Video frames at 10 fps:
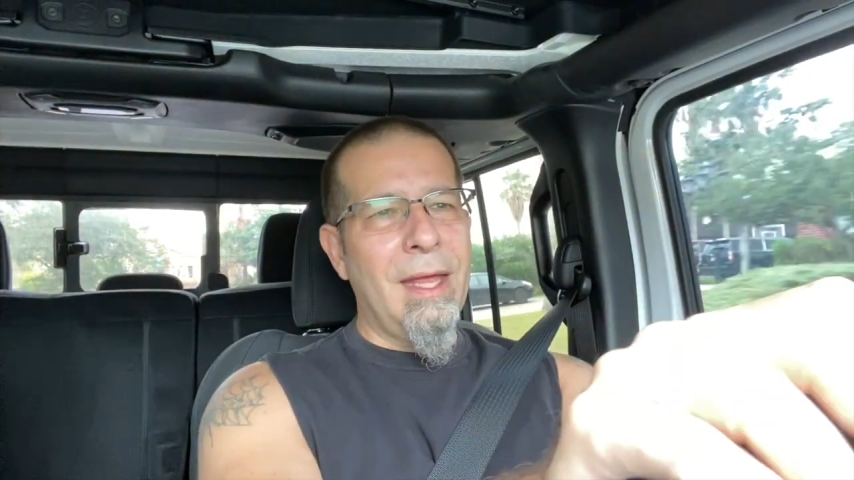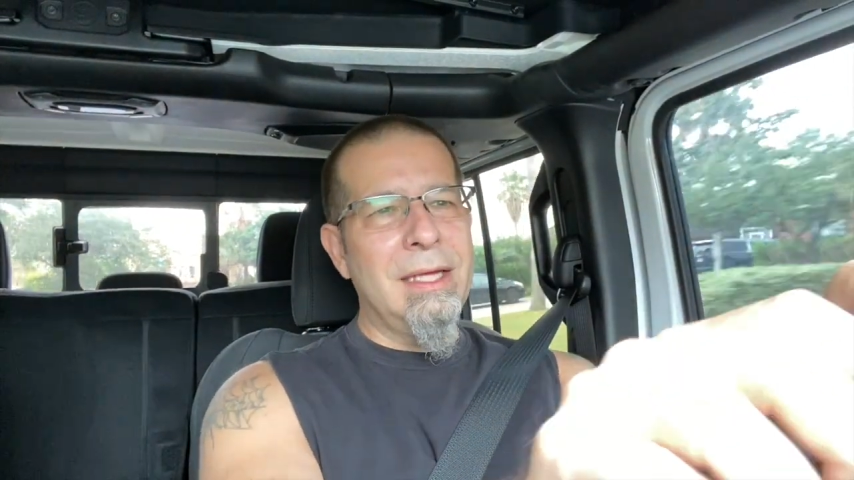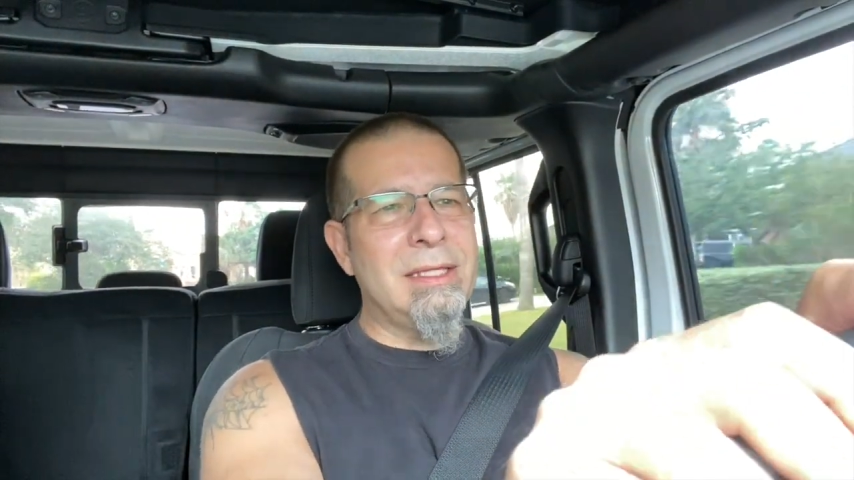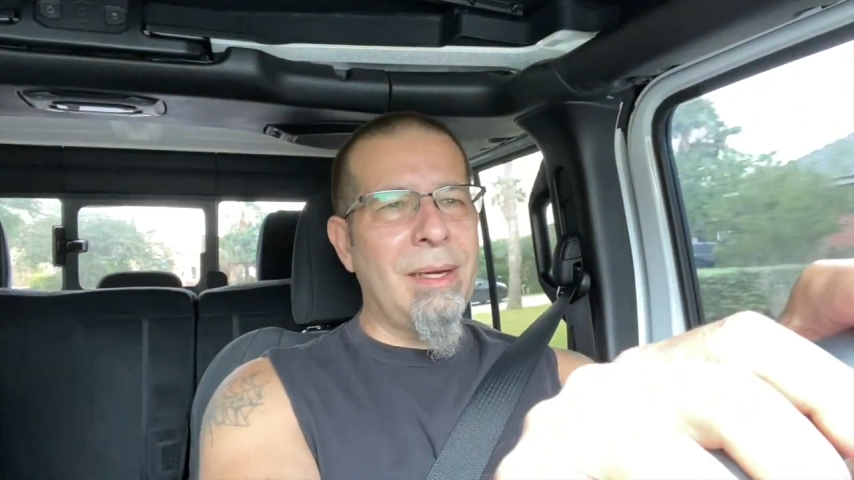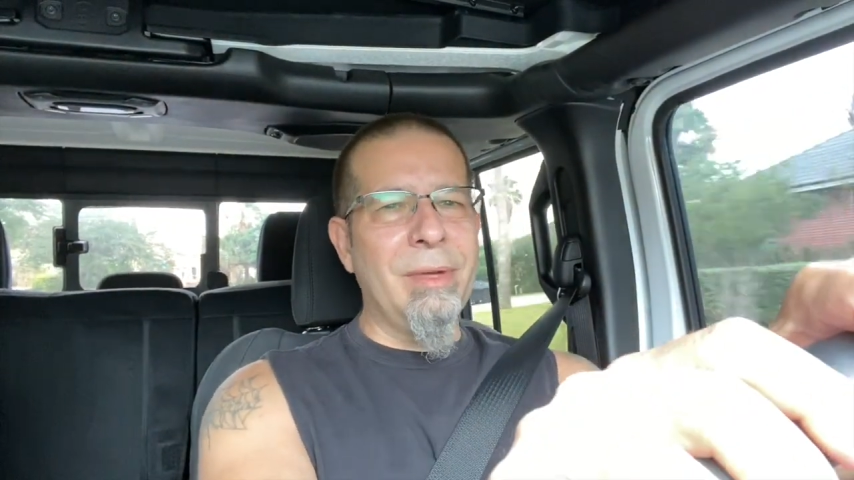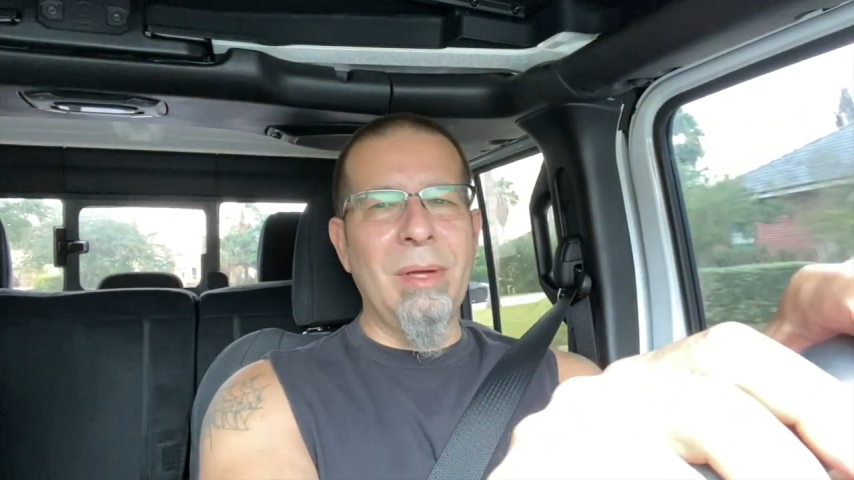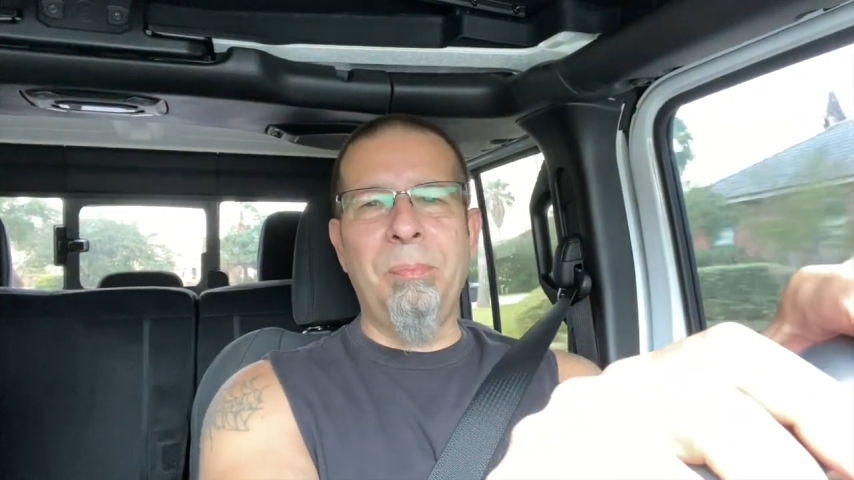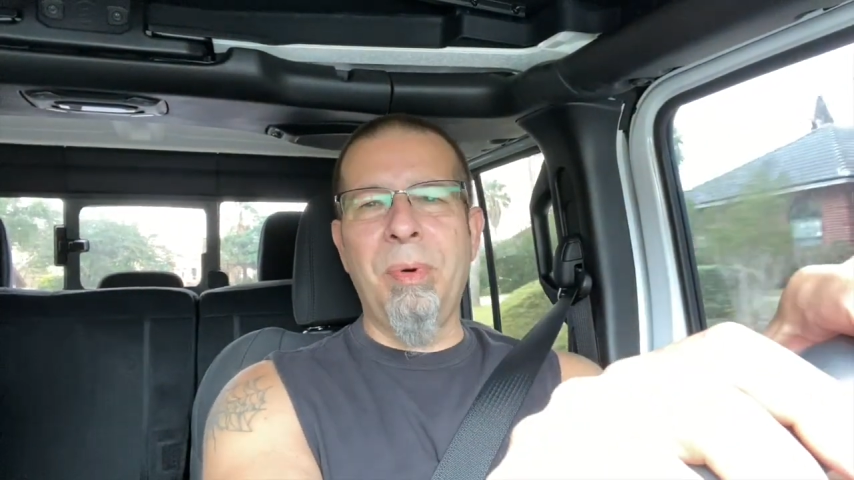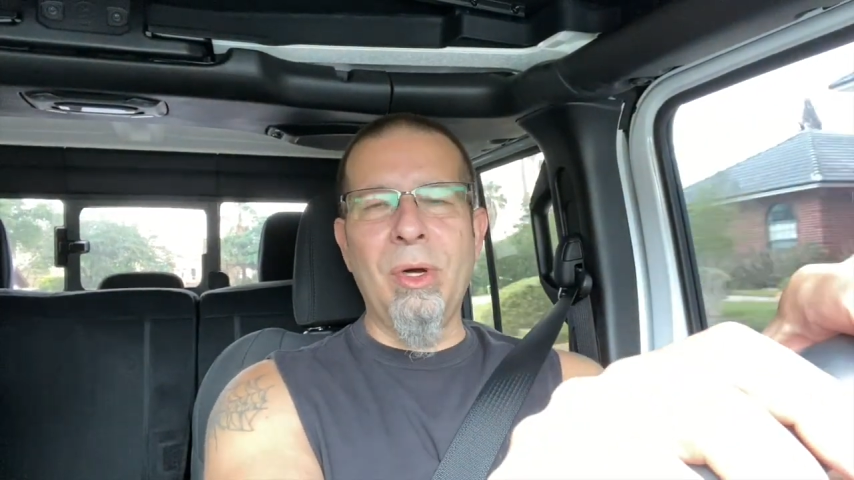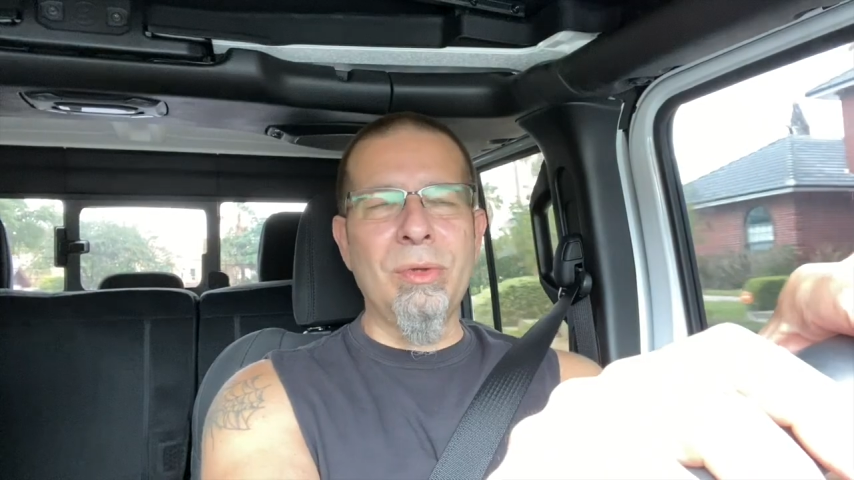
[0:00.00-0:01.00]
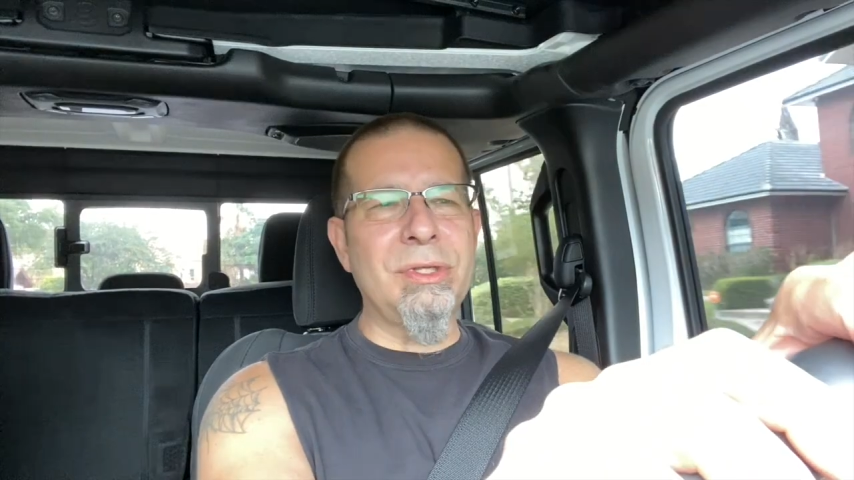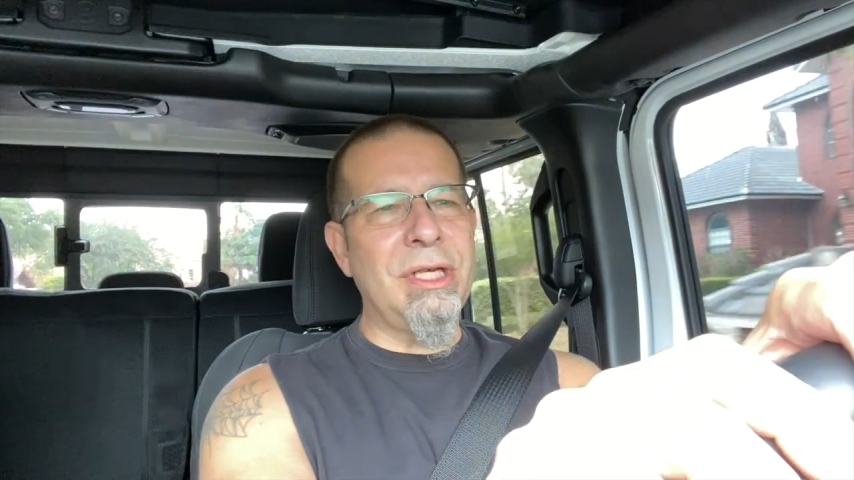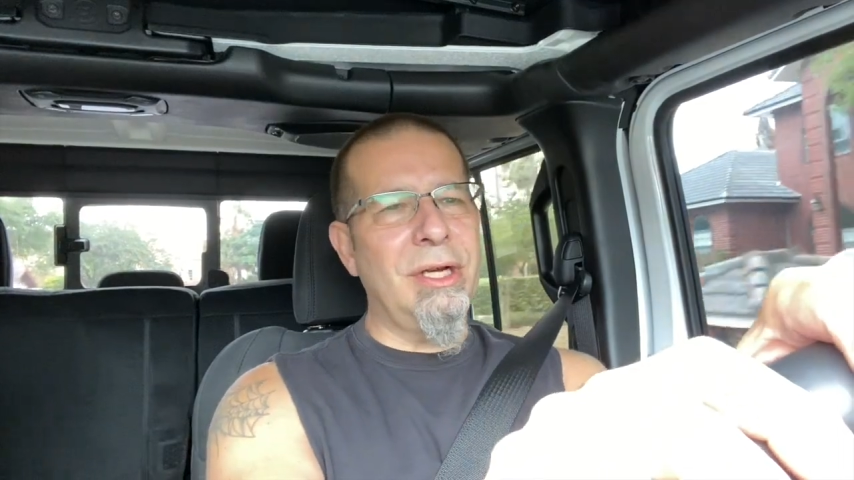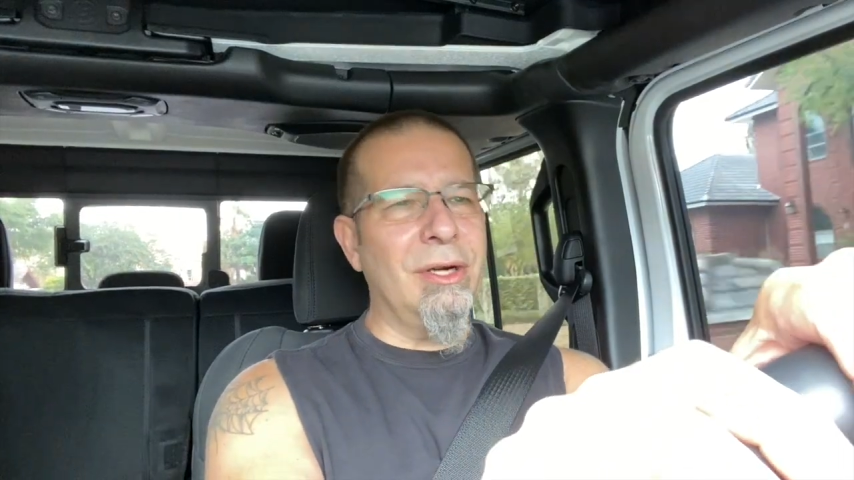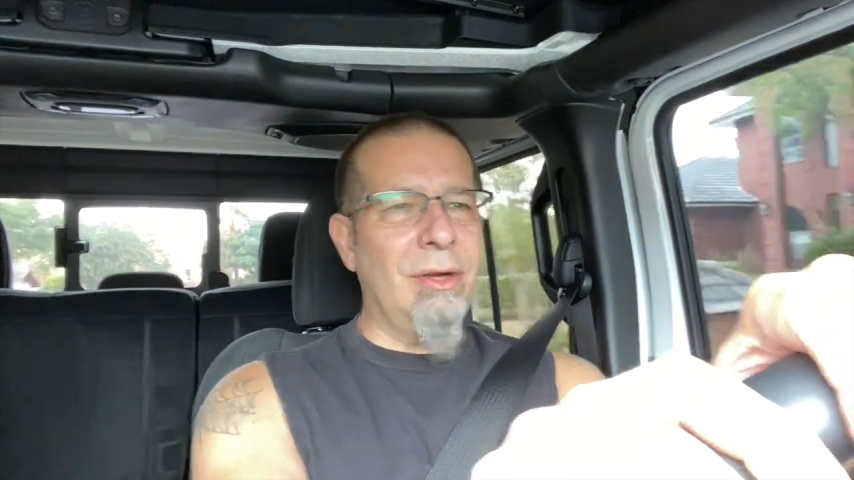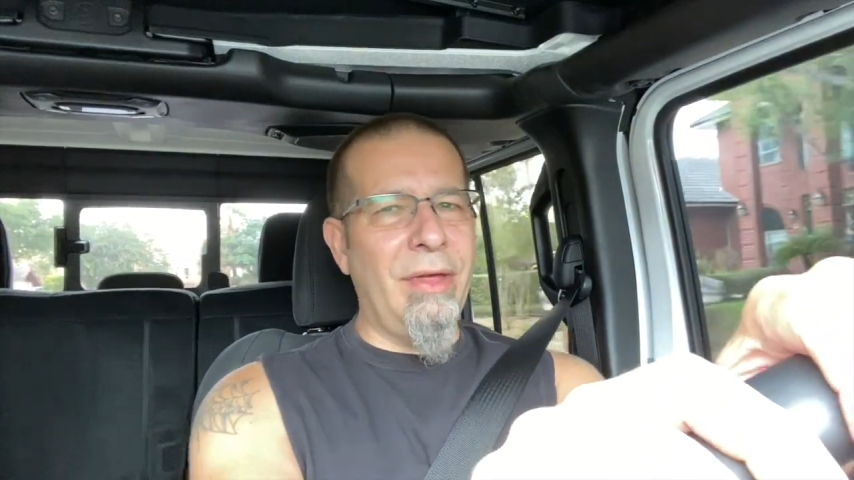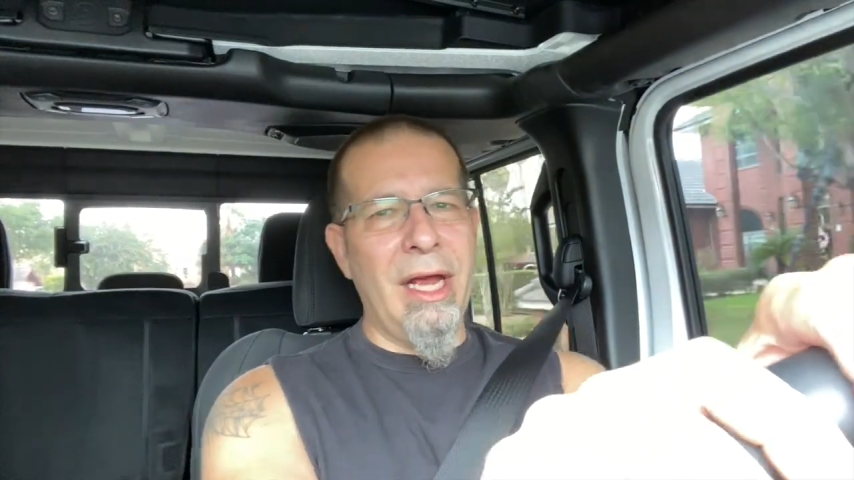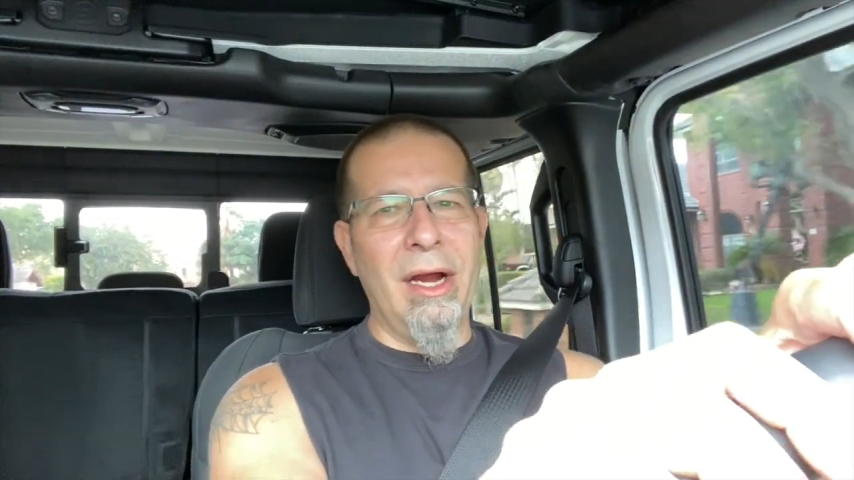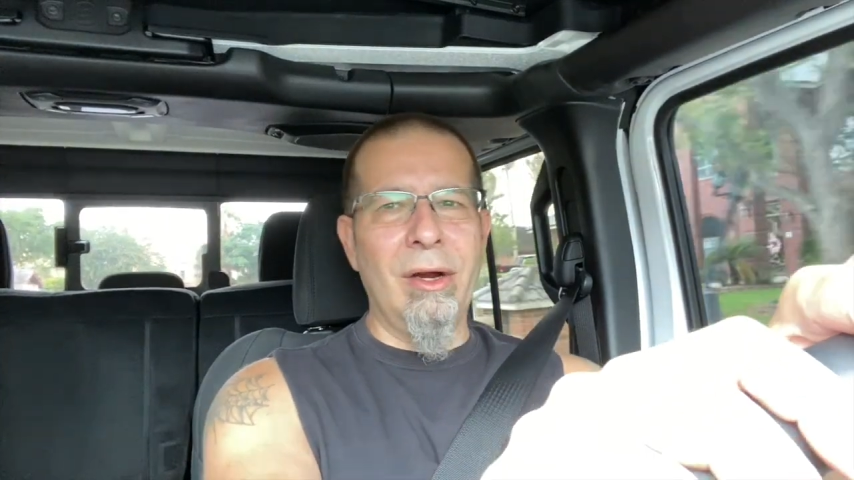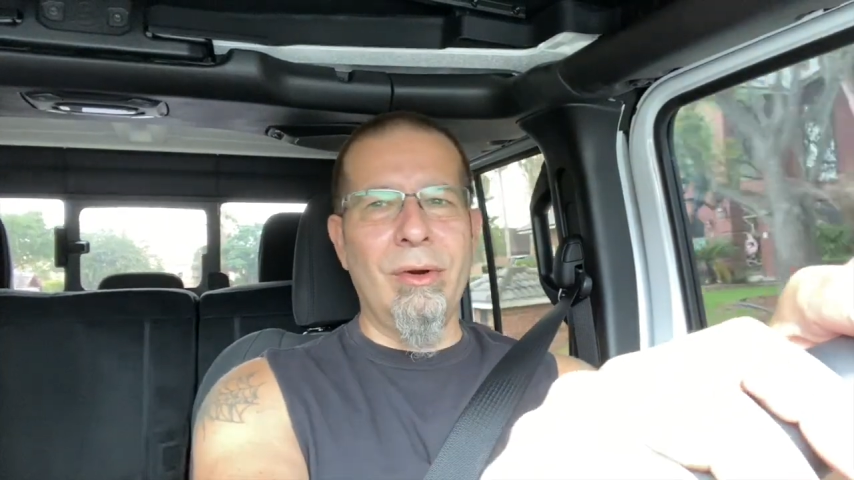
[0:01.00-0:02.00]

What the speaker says: some of the bolts here or there,